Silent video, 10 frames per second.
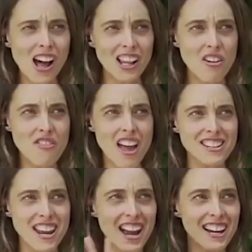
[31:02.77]
I love
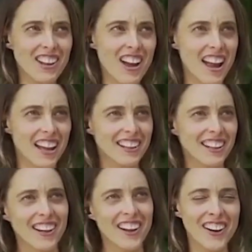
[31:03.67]
that tagline.
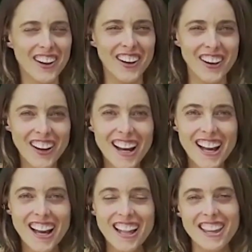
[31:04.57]

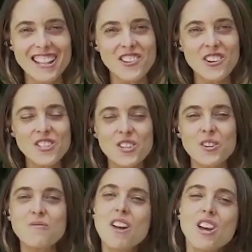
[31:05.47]
That's
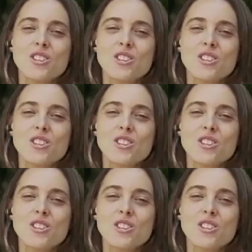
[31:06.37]
awesome.